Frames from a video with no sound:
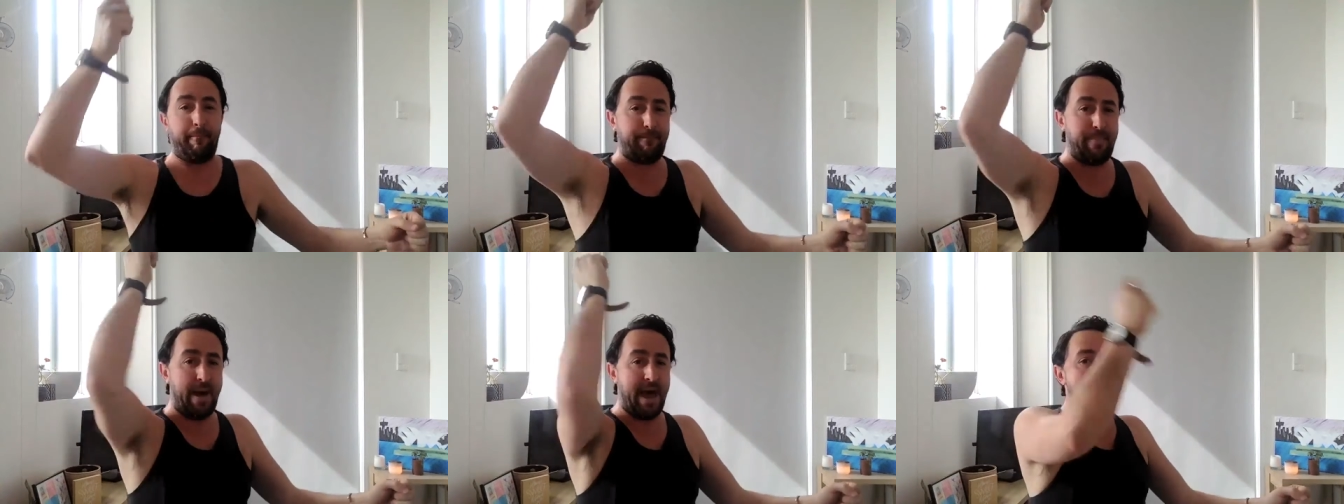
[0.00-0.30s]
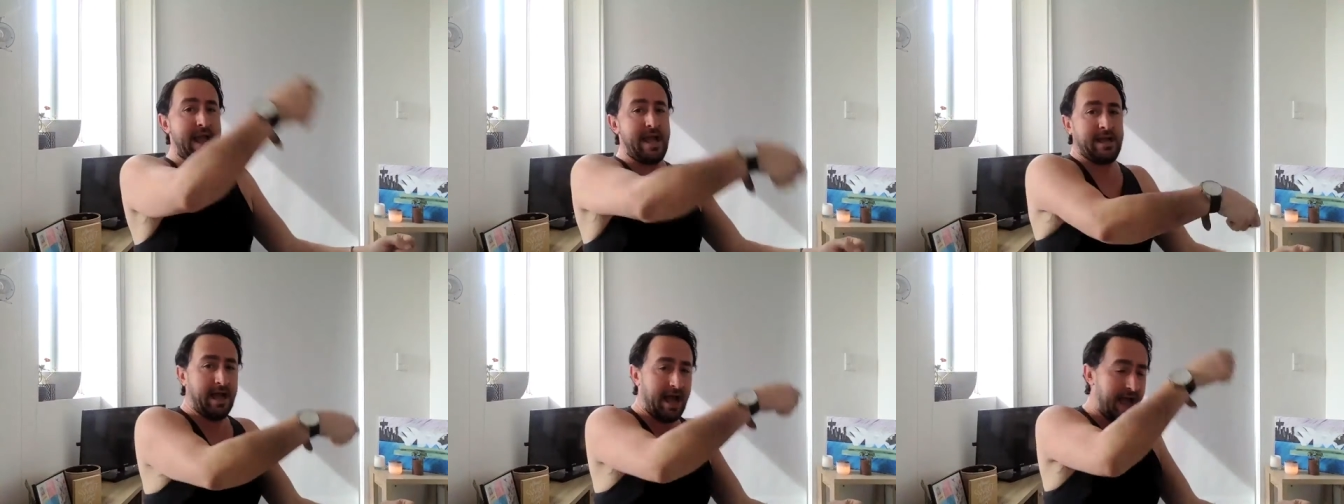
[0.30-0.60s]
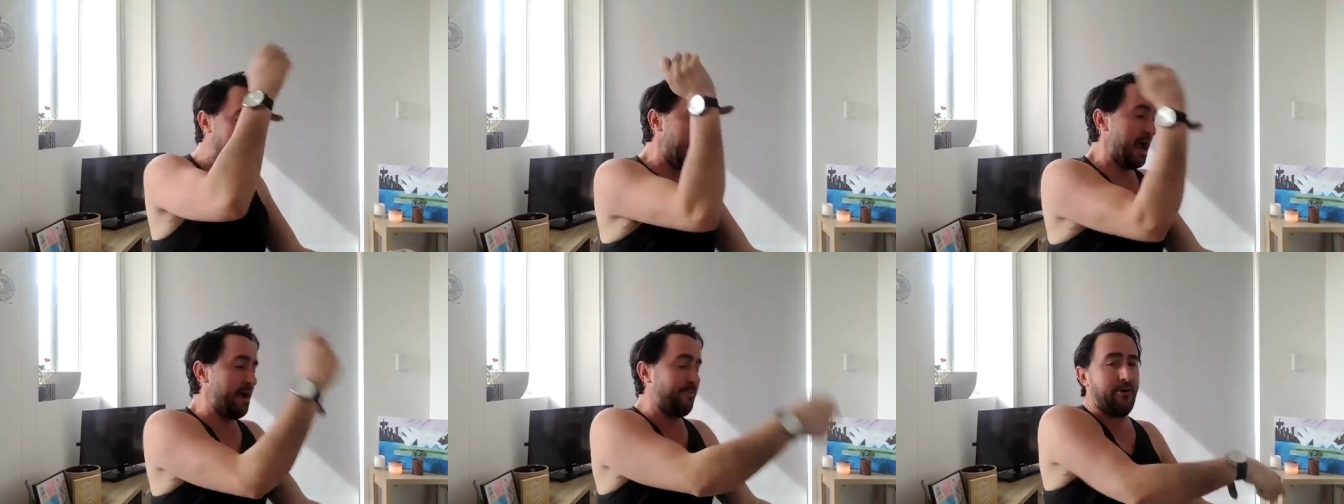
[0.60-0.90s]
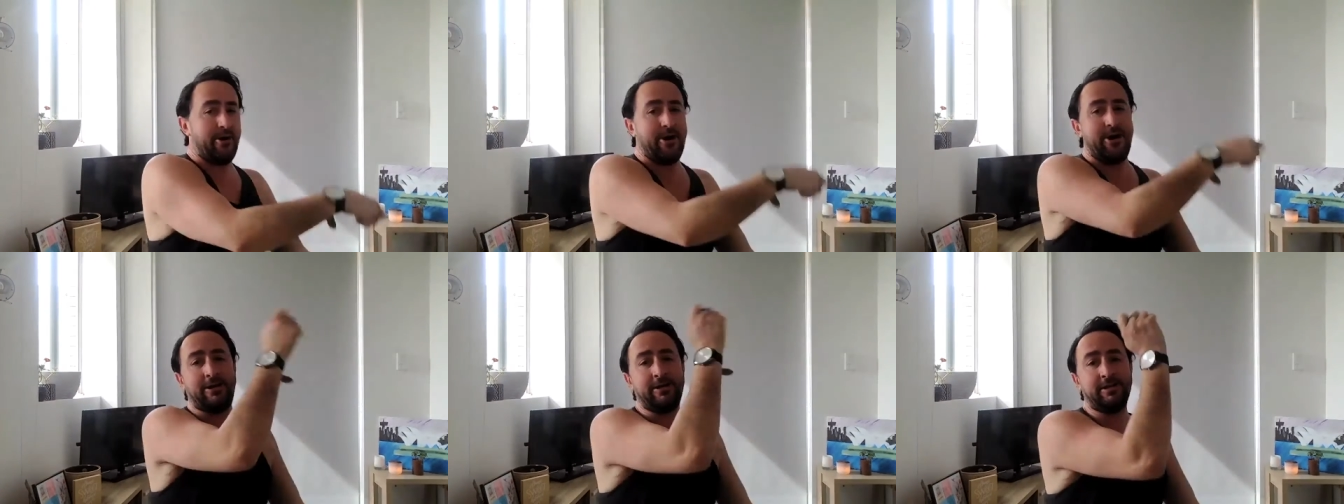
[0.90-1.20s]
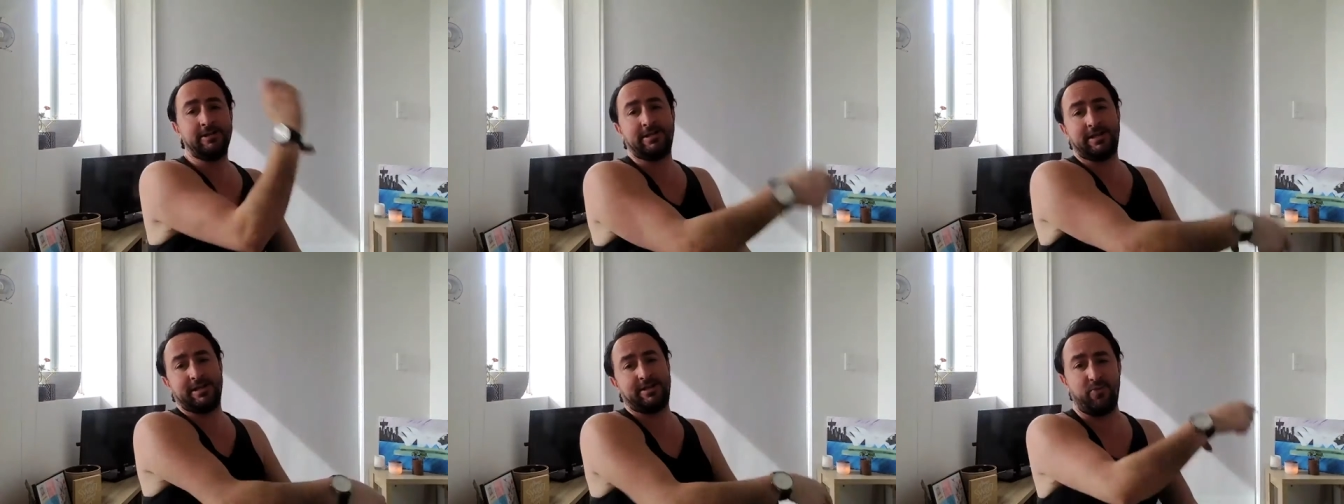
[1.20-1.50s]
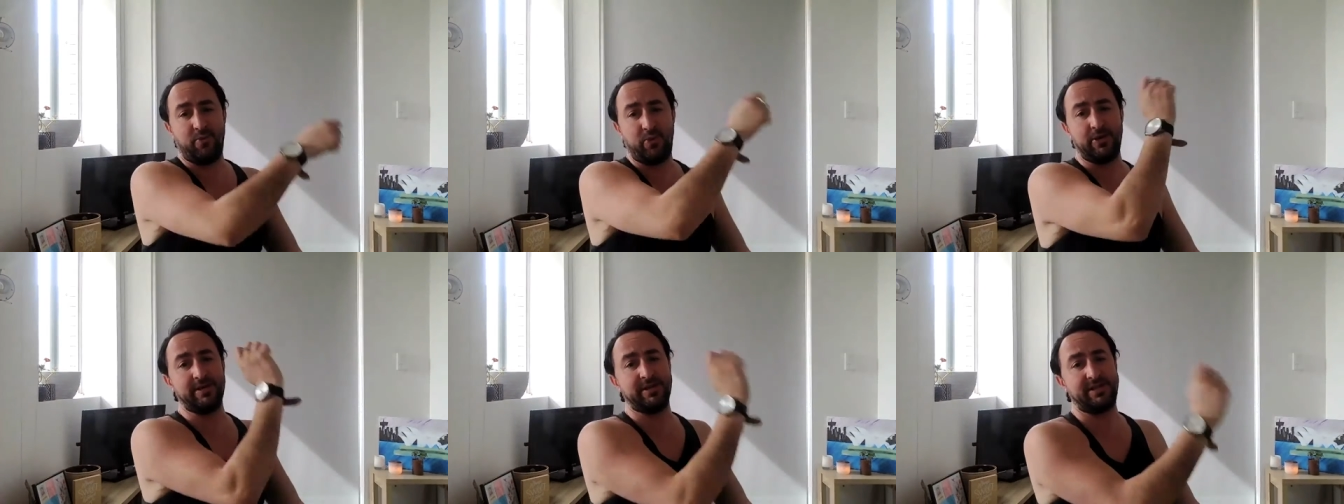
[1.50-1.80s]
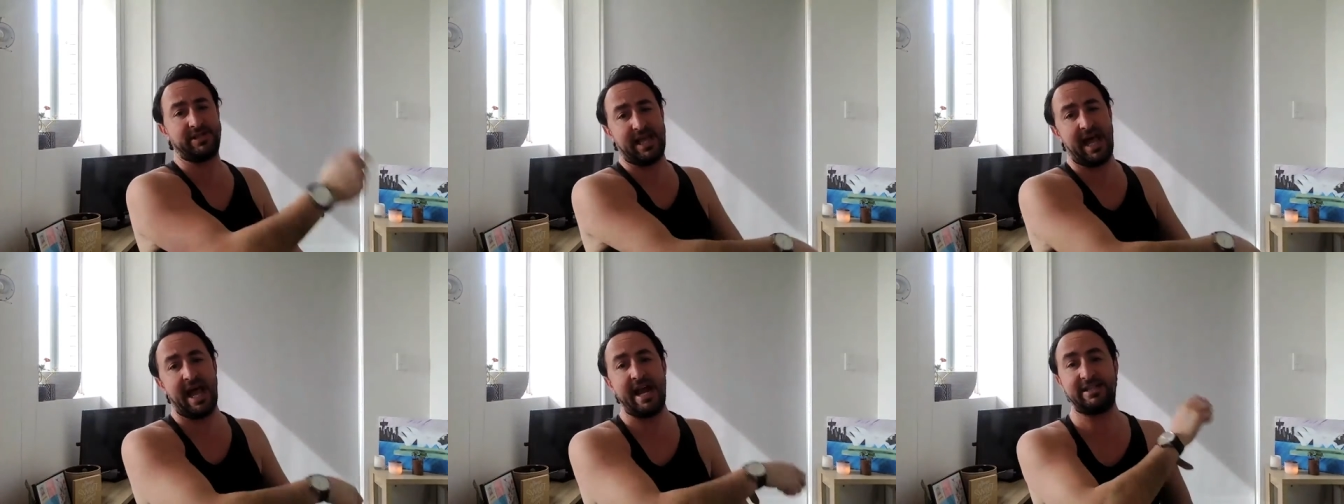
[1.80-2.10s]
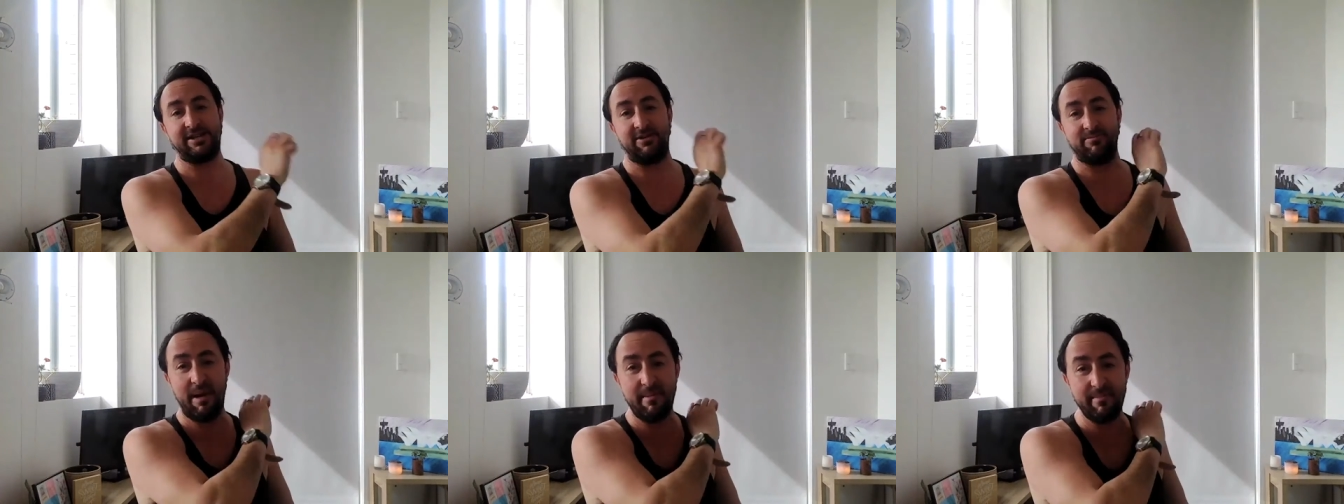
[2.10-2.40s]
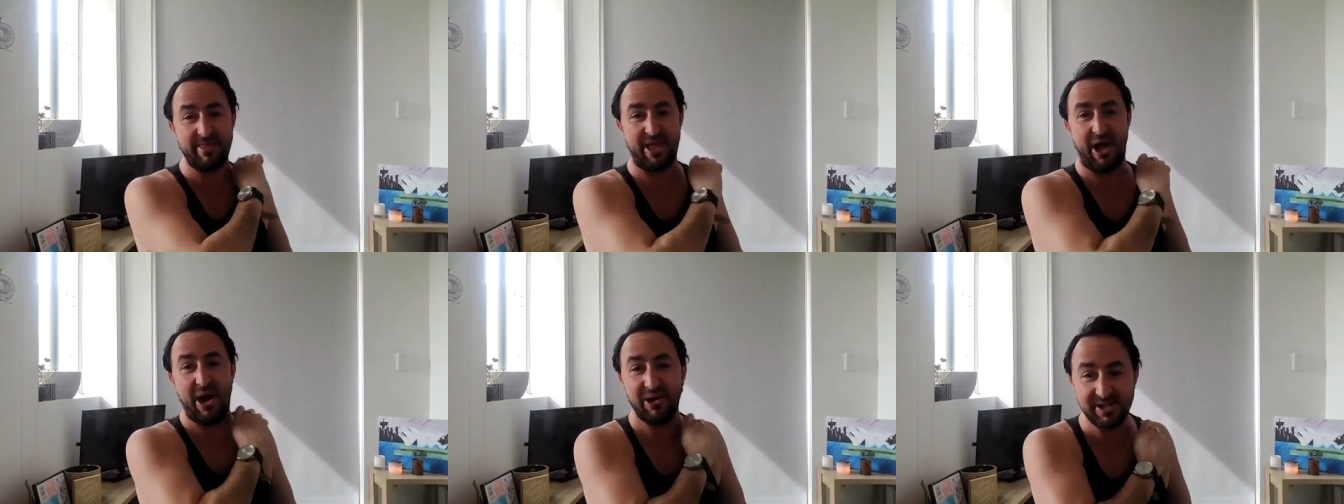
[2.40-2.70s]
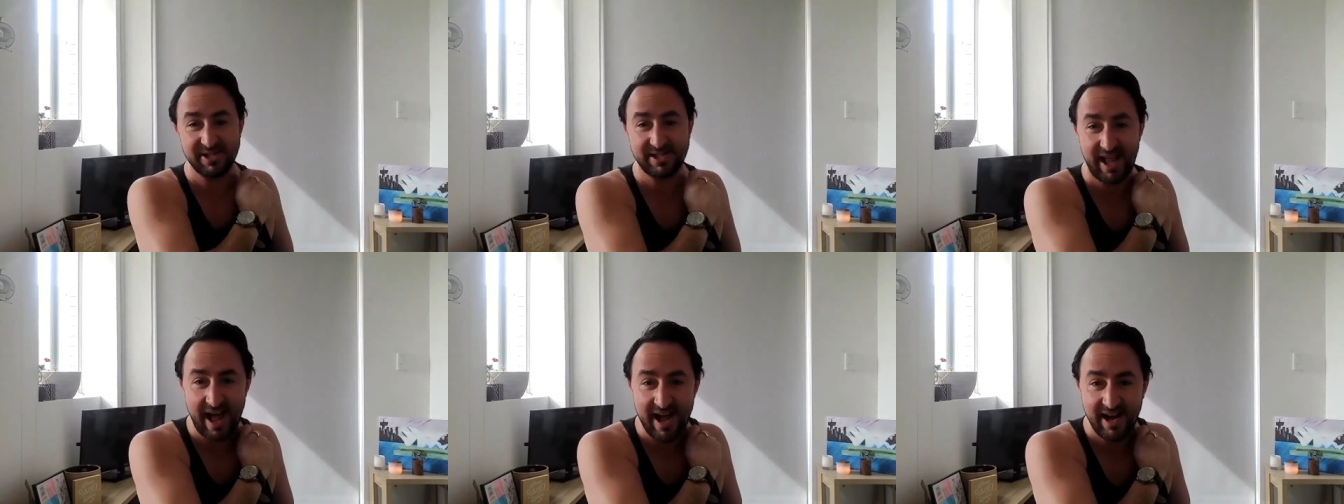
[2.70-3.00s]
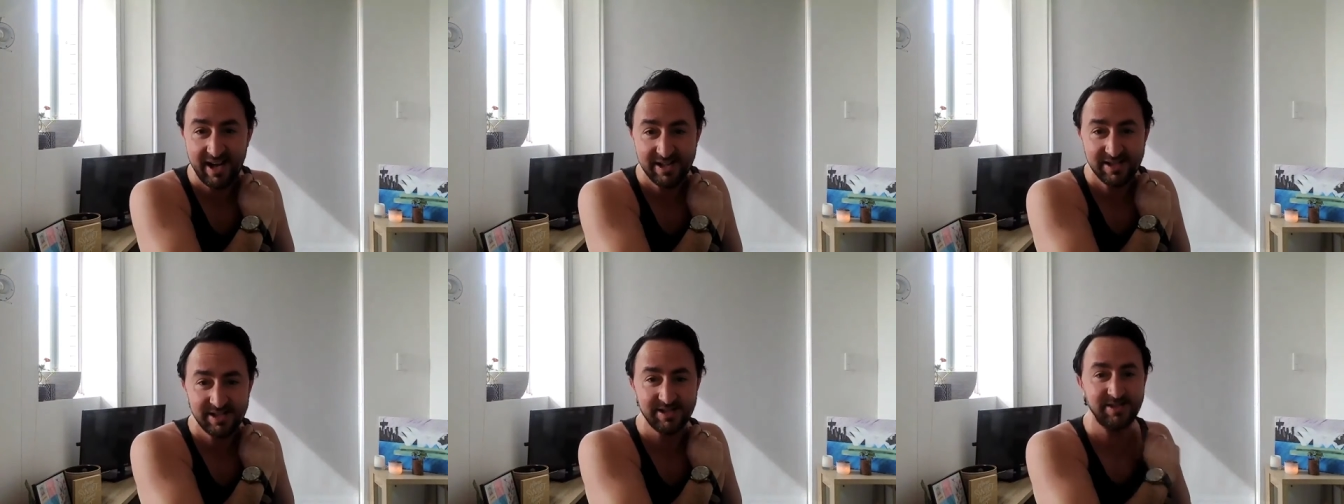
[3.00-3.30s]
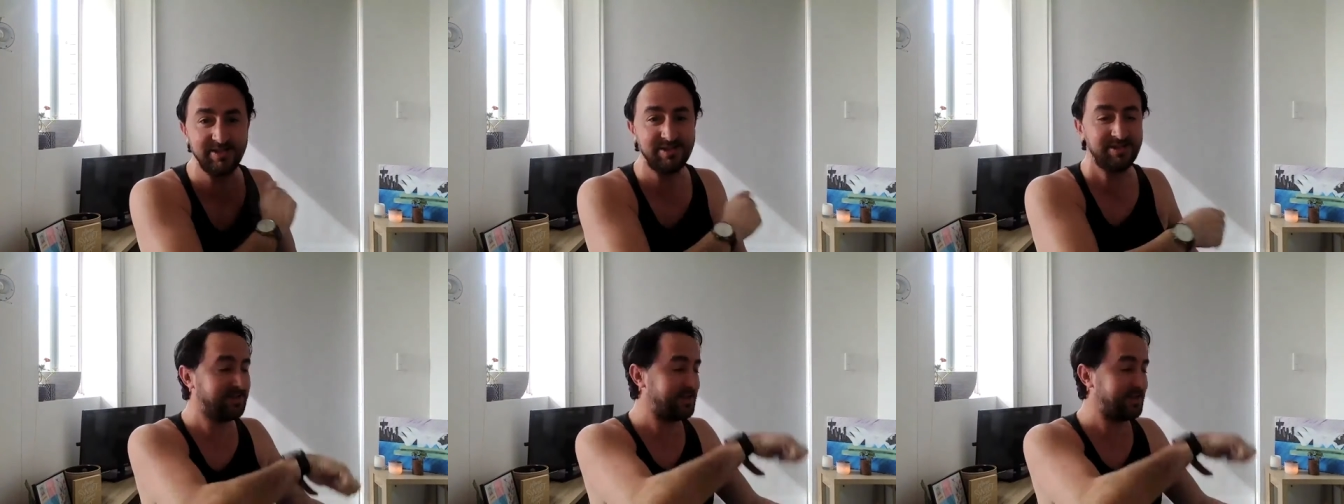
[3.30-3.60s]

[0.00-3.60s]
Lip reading: bang, hammering the wooden stakes. Remember those days?